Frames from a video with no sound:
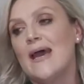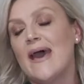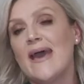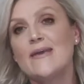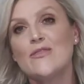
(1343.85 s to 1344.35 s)

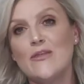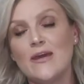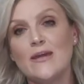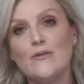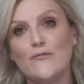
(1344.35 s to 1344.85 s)
And
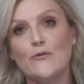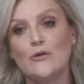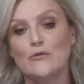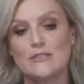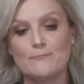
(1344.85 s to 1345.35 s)
then for
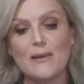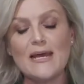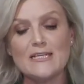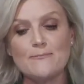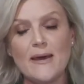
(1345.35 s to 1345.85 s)
your
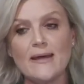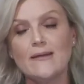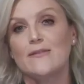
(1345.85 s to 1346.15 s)
splashback,